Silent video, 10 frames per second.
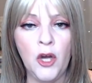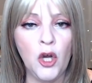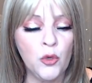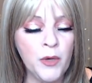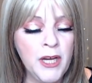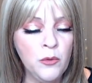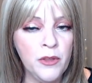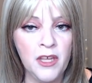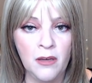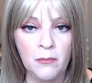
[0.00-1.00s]
agreed
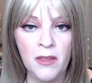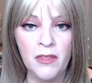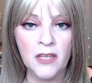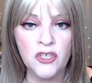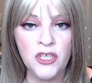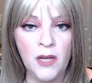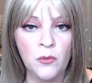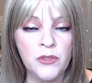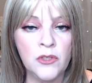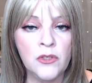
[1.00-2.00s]
with him that Shane
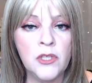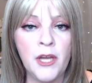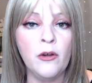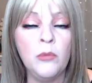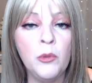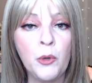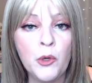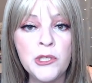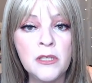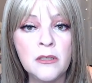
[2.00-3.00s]
was this terrible
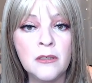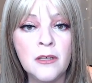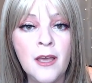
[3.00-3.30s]
person.